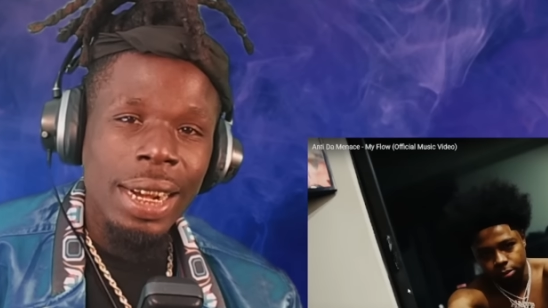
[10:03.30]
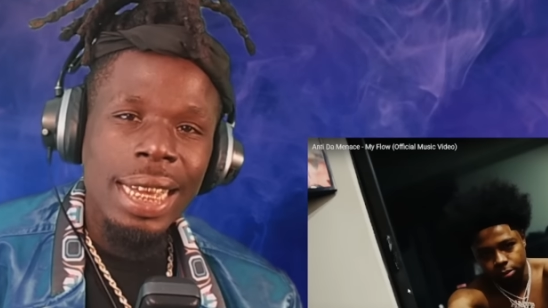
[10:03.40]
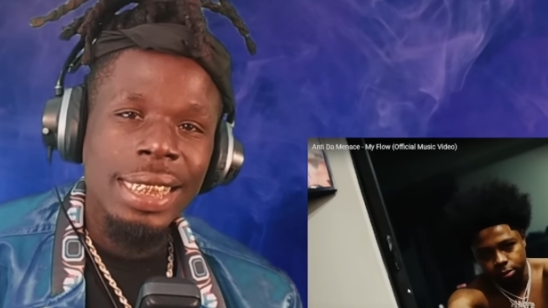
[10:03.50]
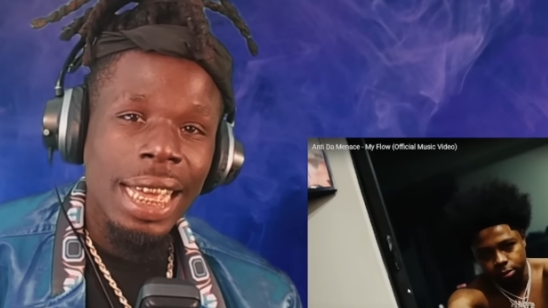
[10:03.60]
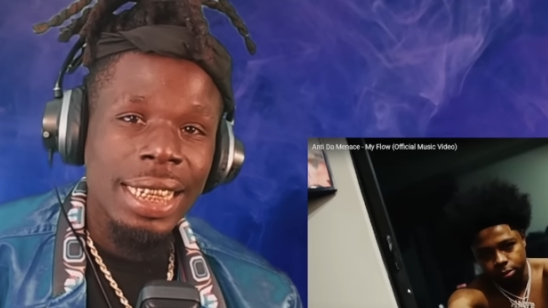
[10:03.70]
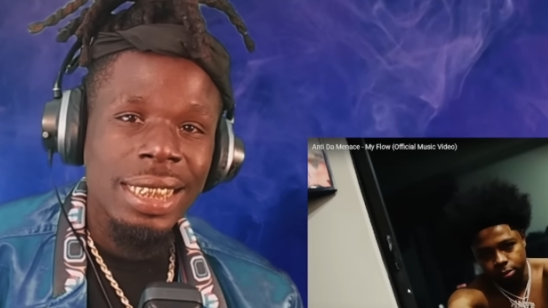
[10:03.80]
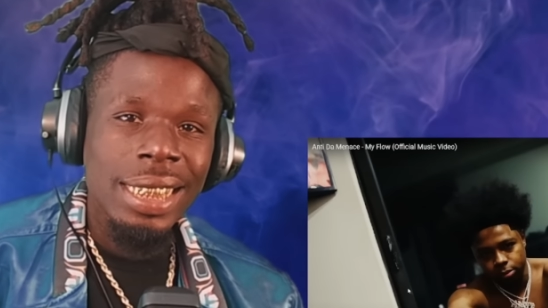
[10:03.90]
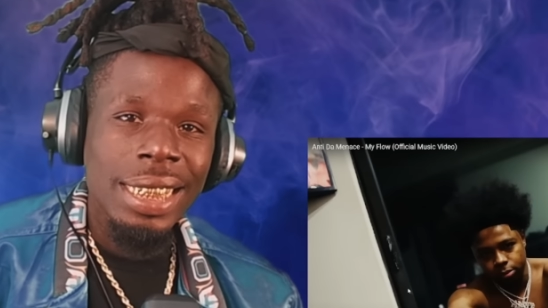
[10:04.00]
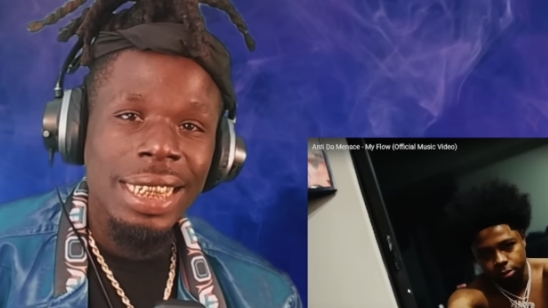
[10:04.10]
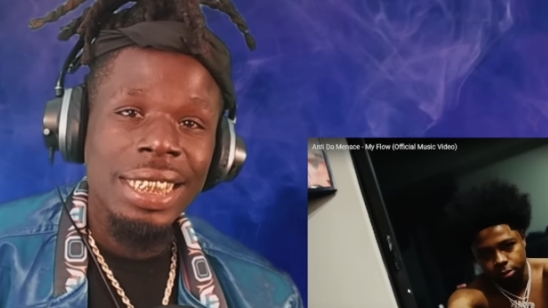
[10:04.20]
Speaker 1: that yelling
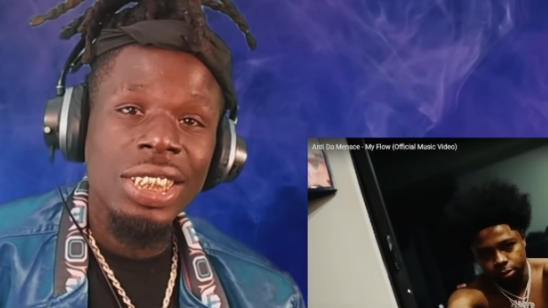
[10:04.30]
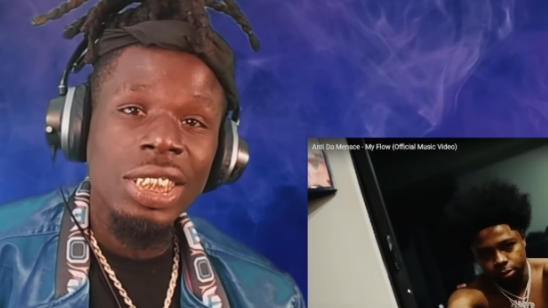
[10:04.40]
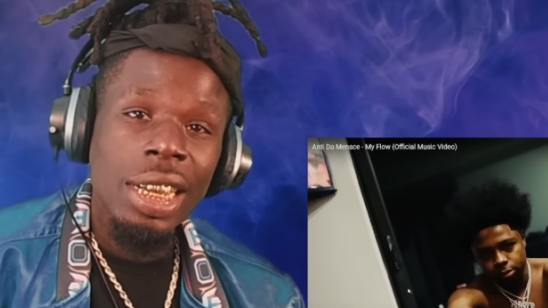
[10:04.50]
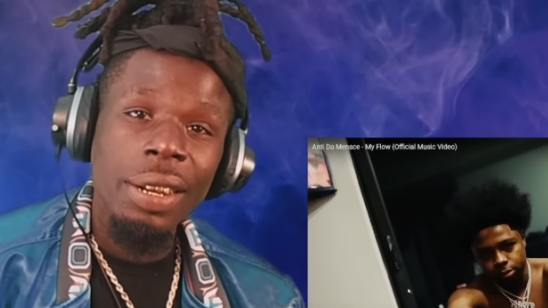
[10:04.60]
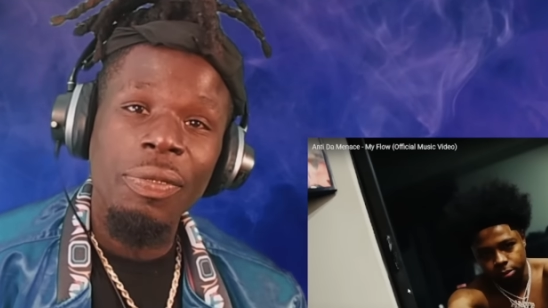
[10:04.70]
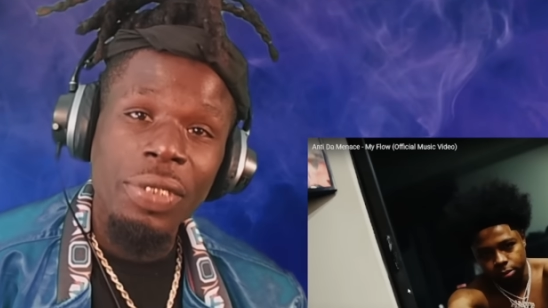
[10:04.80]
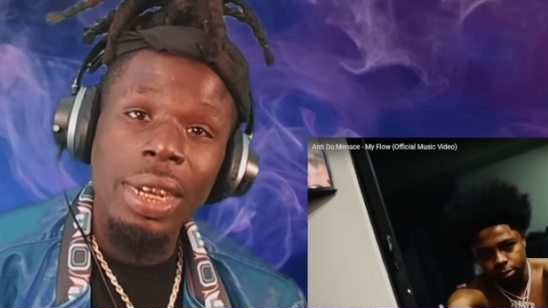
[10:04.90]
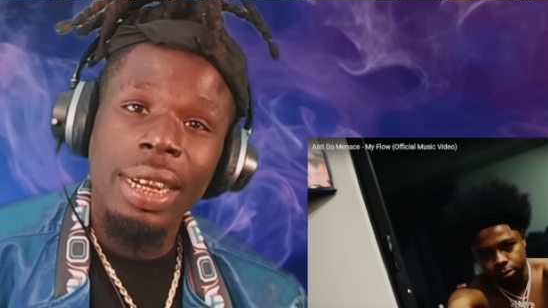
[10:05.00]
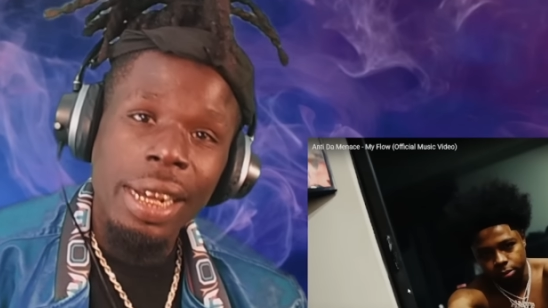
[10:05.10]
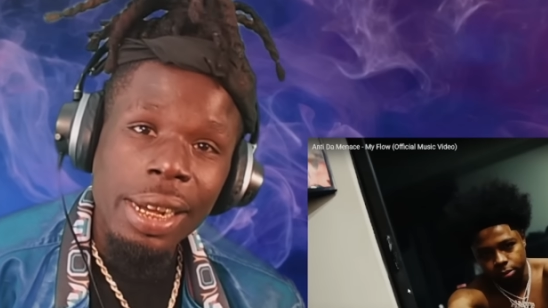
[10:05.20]
shit, nigga. Shut the
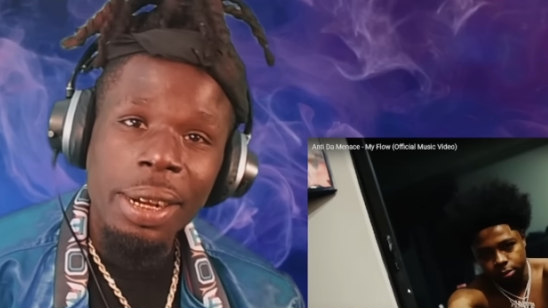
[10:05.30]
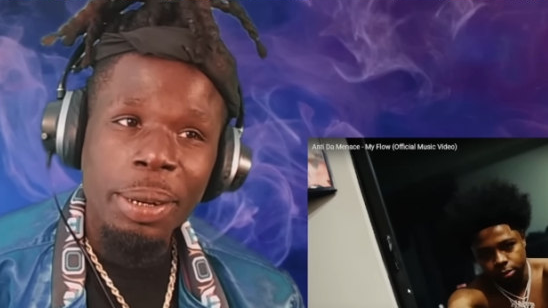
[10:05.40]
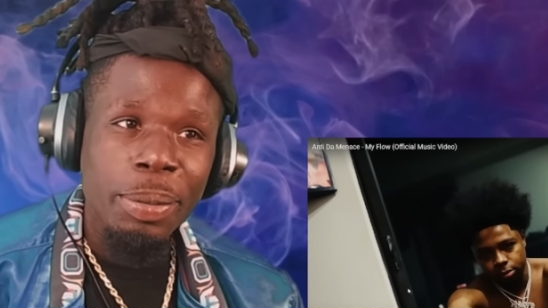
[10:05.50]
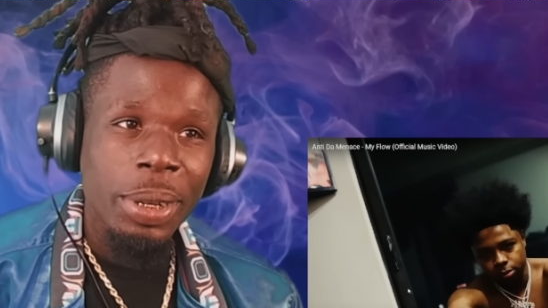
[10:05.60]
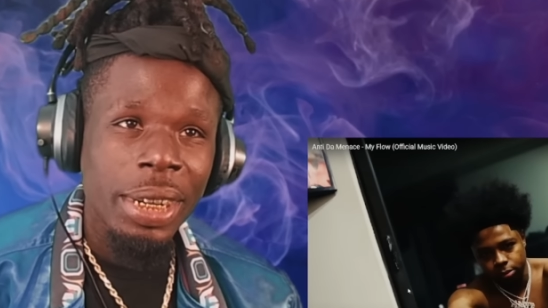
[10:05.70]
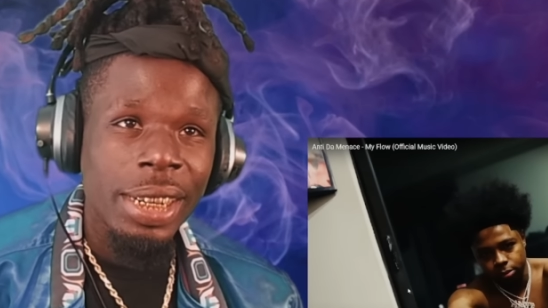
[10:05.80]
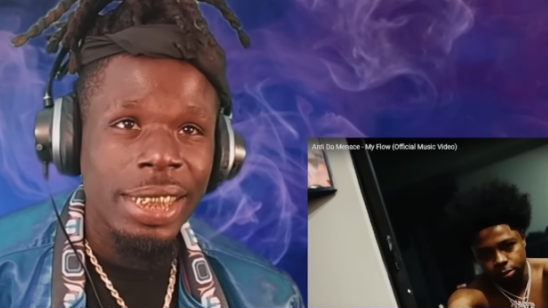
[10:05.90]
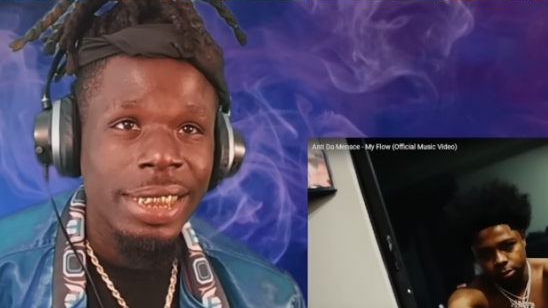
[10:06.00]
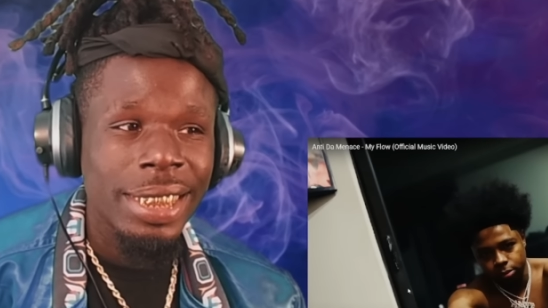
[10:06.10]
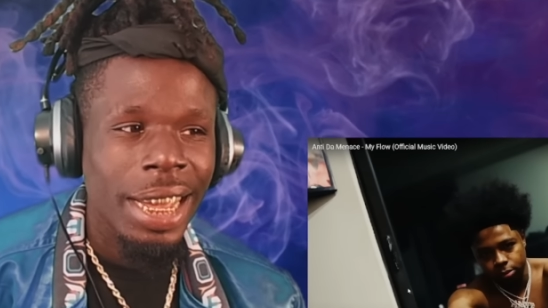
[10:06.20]
fuck up,
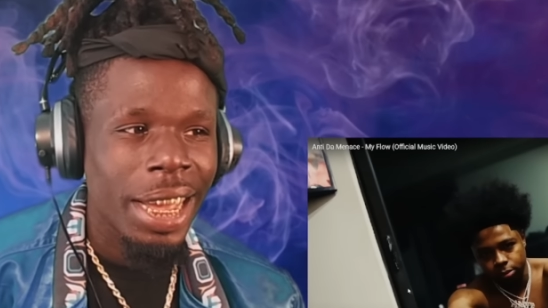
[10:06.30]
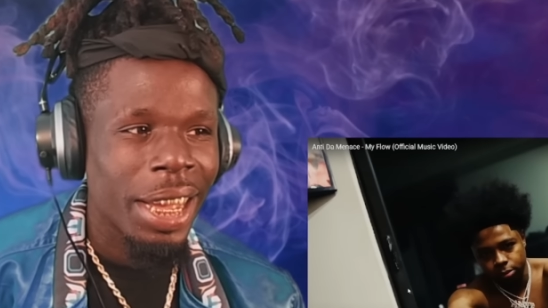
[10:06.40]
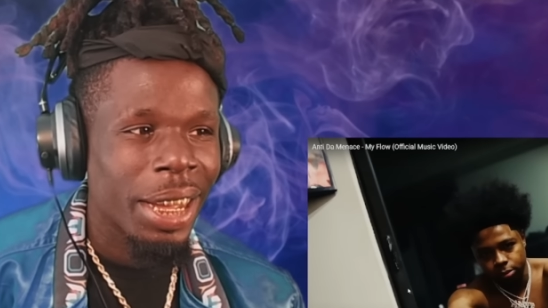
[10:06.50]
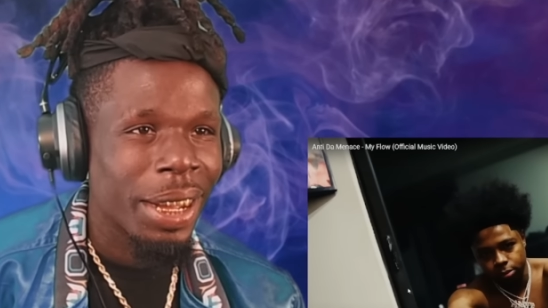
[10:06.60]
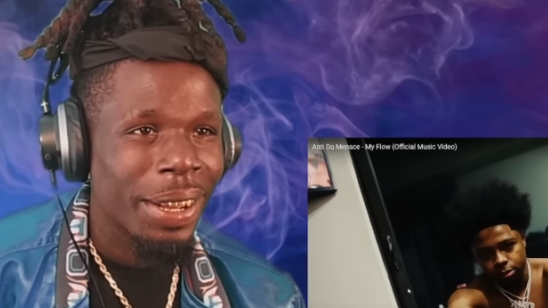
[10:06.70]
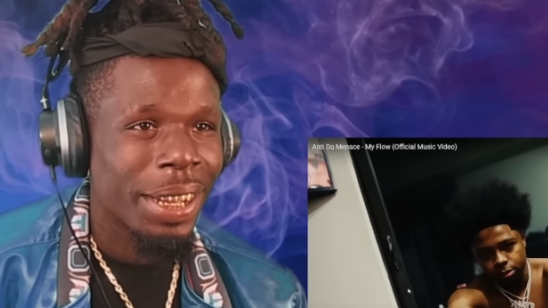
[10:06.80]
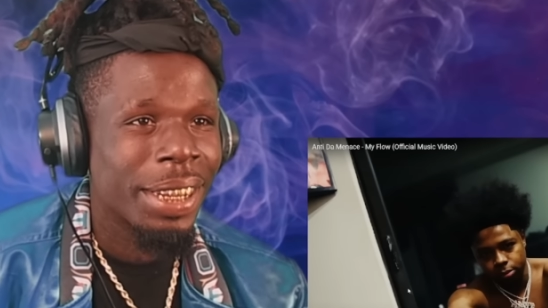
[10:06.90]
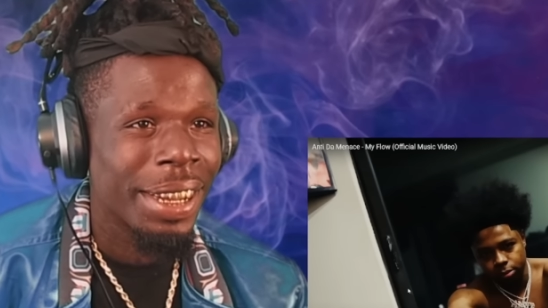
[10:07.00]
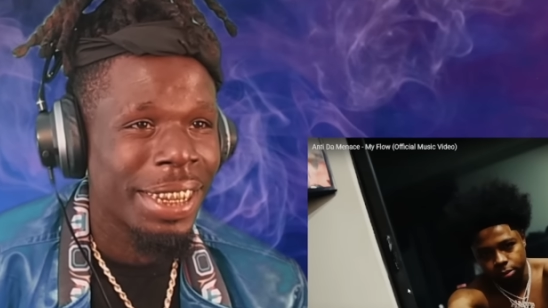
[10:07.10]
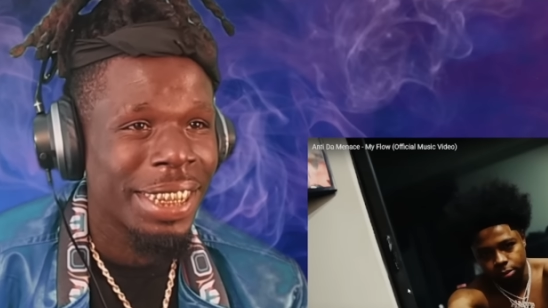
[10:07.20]
bro.
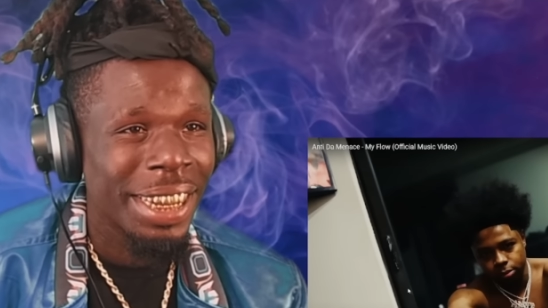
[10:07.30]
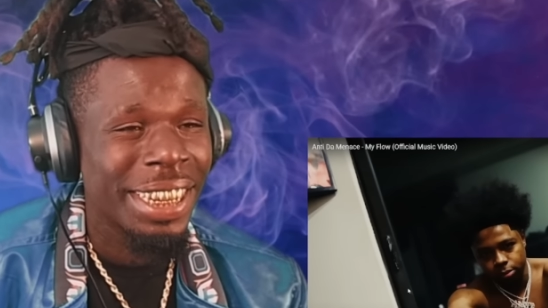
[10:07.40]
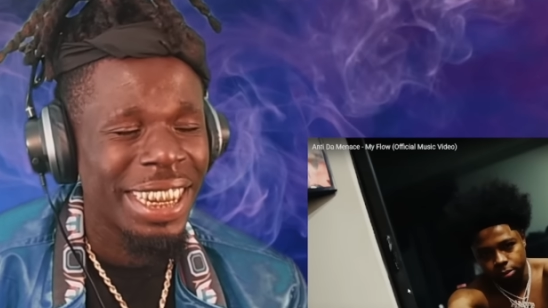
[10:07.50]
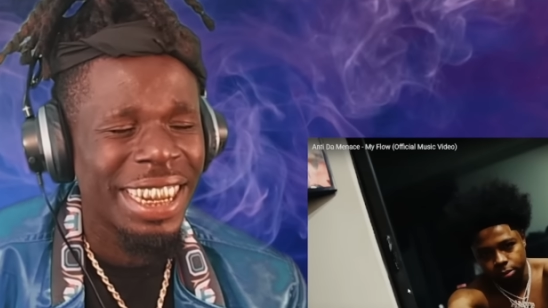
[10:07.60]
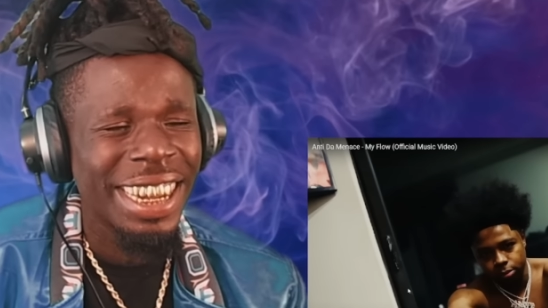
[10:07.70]
Damn.